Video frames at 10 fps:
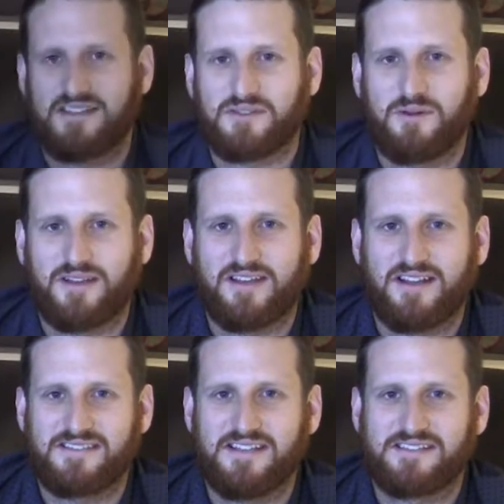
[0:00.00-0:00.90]
I just want to
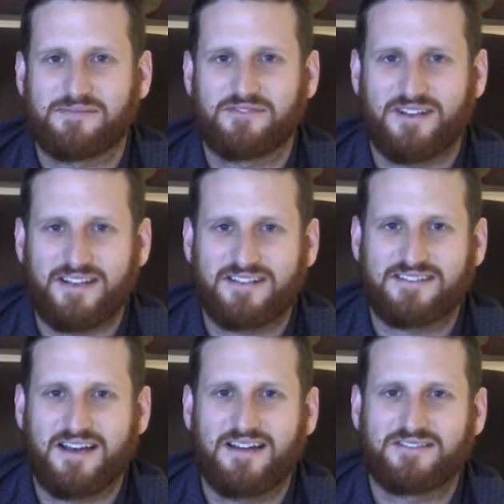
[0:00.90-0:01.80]
kind of send some
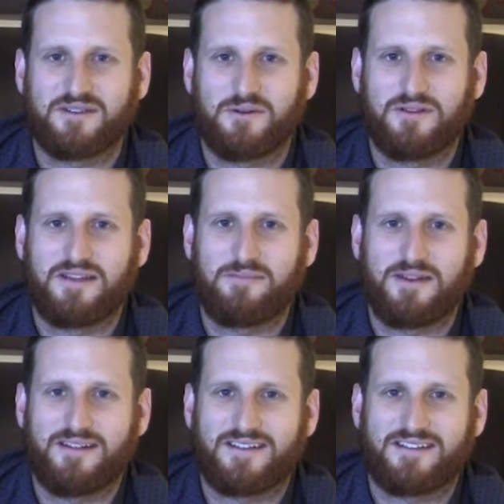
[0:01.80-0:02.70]
greetings out to all the
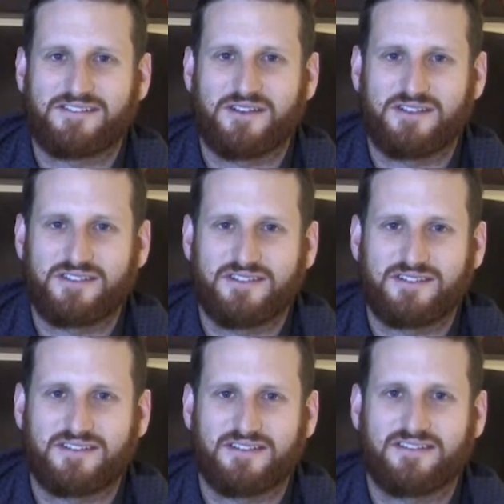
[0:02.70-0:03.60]
American
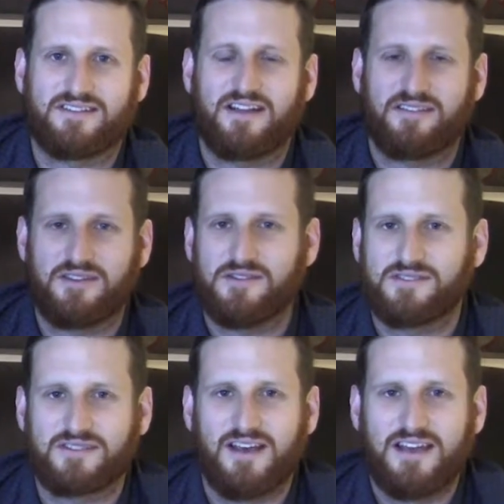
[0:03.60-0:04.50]
churches and that
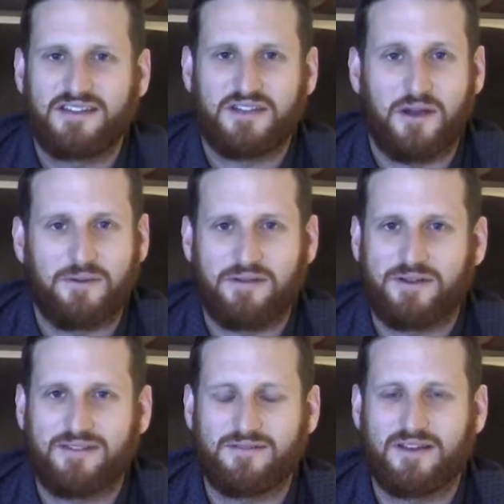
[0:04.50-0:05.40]
use Shelby.
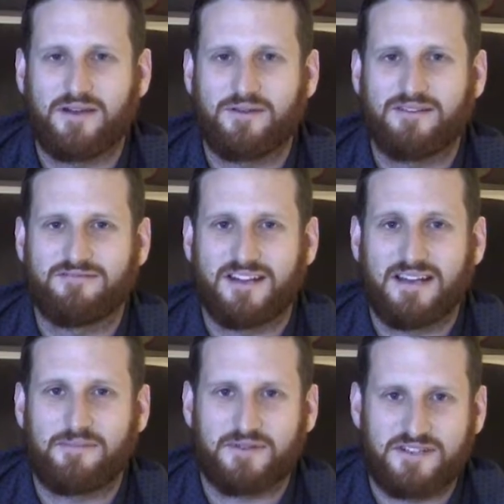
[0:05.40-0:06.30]
We
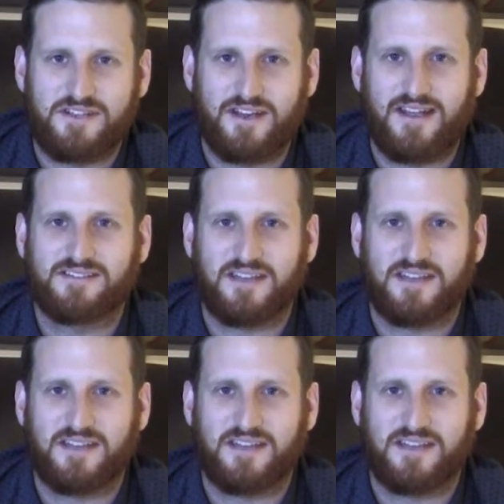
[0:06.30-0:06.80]
really appreciate it as